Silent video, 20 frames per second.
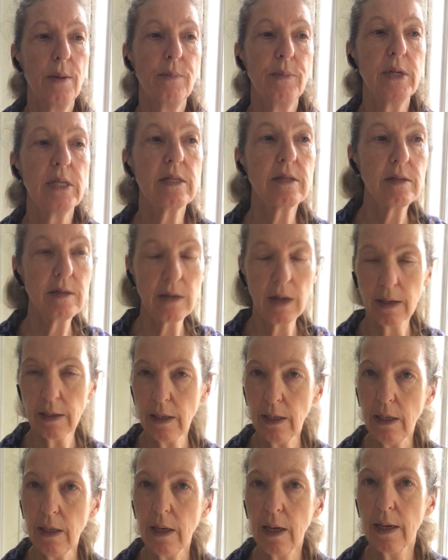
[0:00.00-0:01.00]

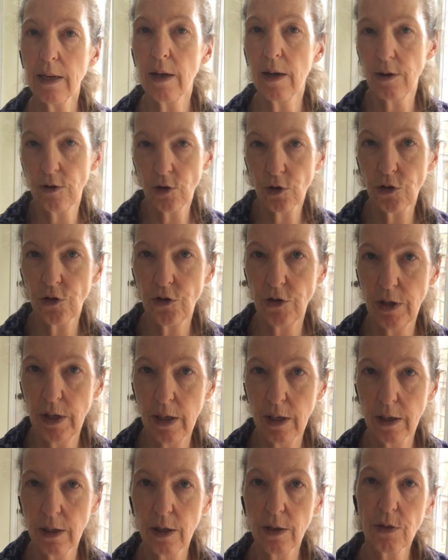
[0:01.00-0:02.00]
study and
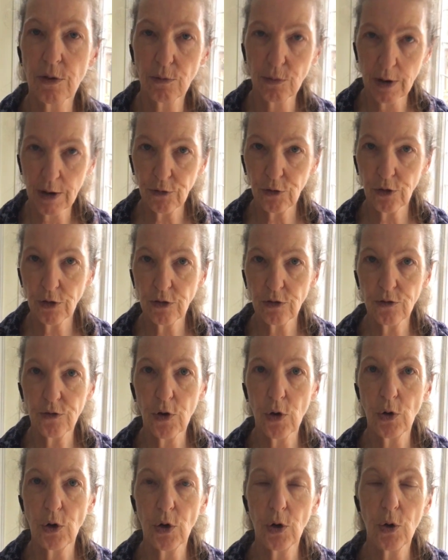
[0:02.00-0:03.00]
understand the reference
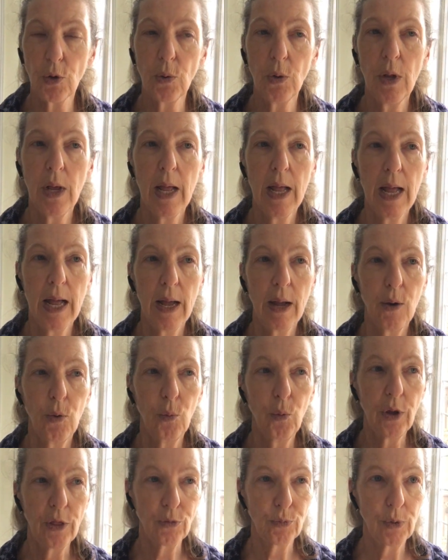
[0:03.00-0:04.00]
photo
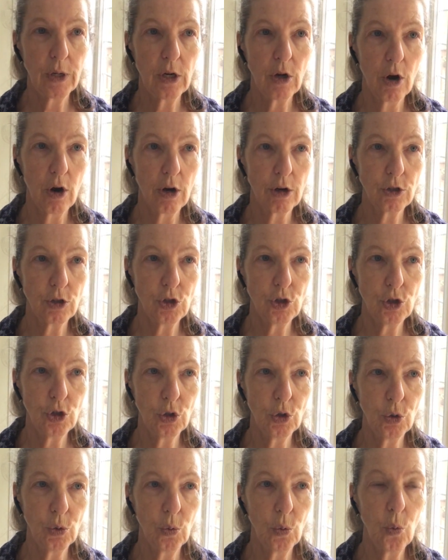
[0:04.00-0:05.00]
with regard
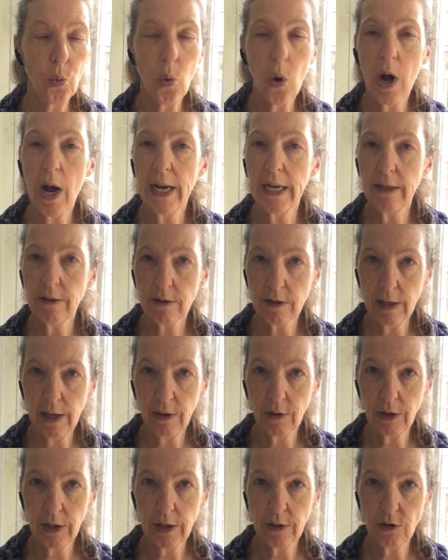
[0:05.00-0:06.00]
to why is an
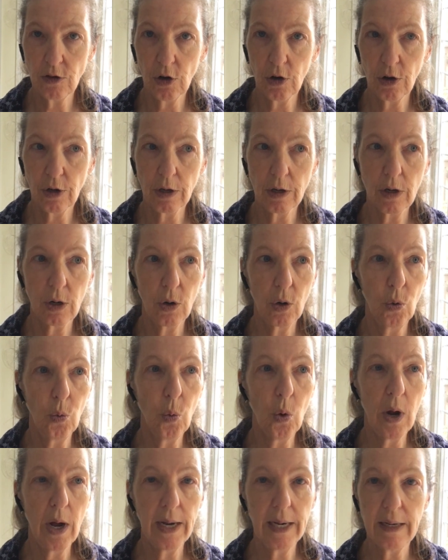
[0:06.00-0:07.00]
area dark,
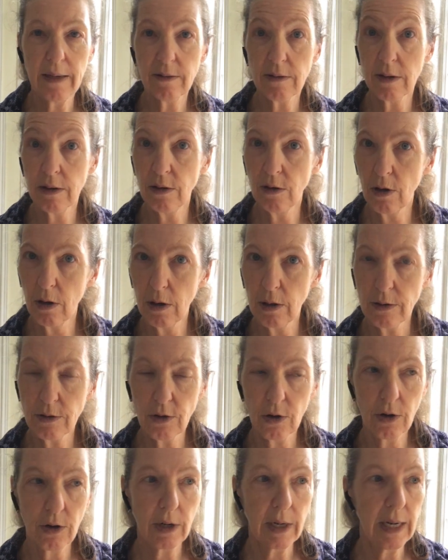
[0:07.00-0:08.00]
why is it not
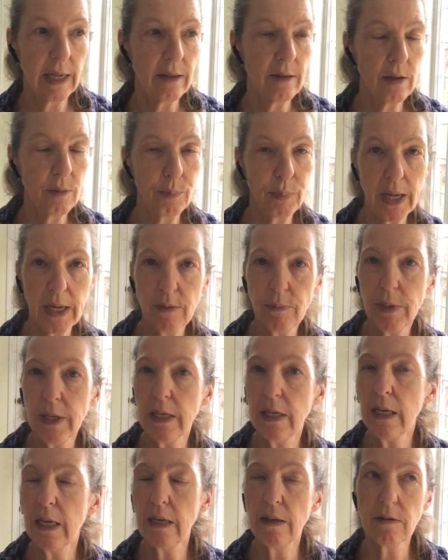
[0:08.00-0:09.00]
dark, is it
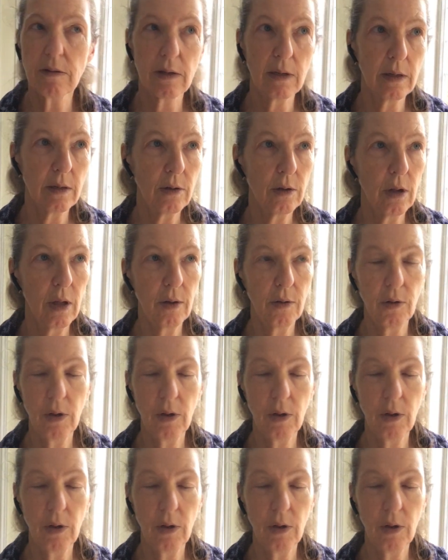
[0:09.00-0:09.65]
pigment, is it